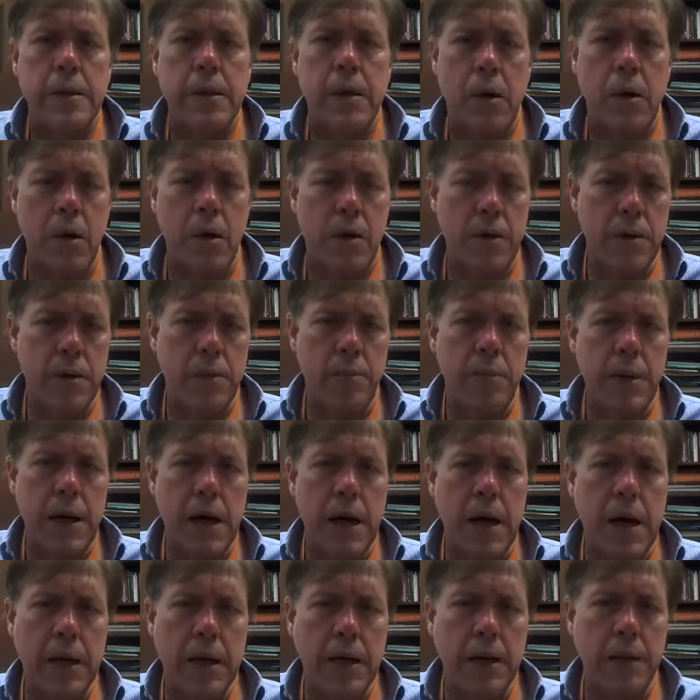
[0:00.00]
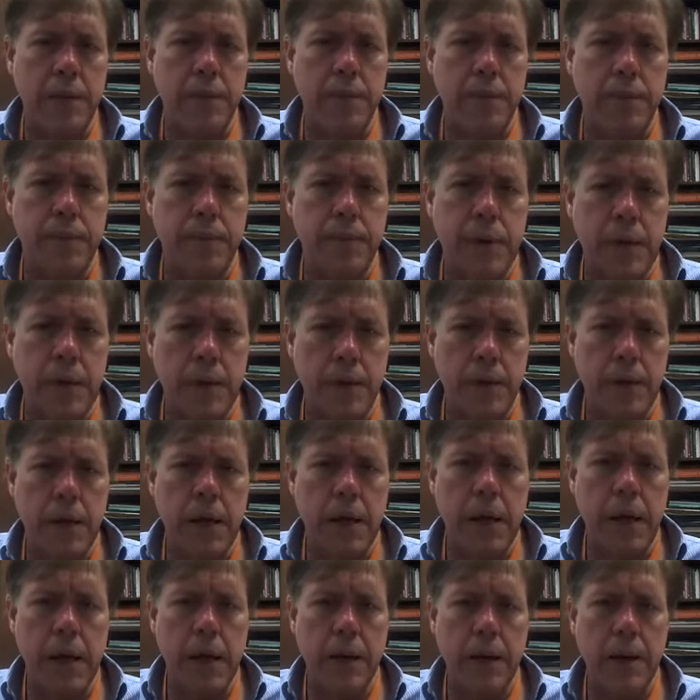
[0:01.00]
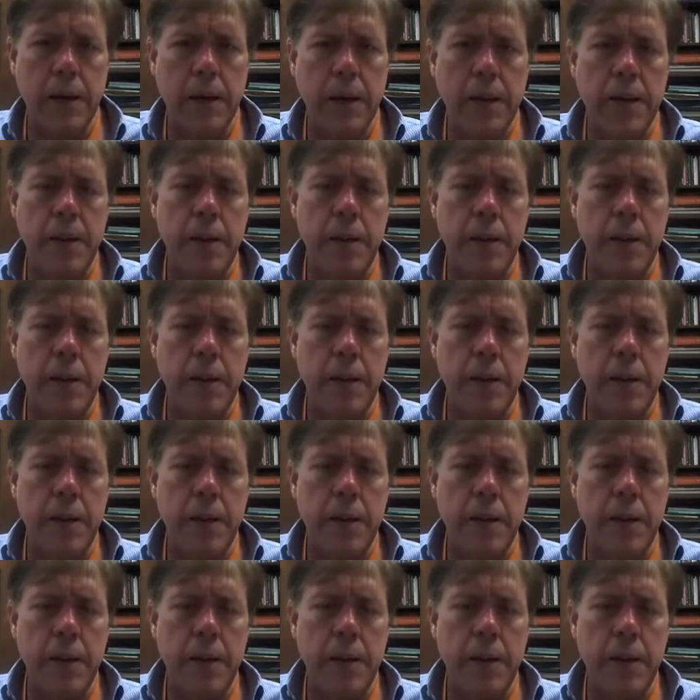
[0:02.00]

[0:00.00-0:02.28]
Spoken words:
on the body, okay,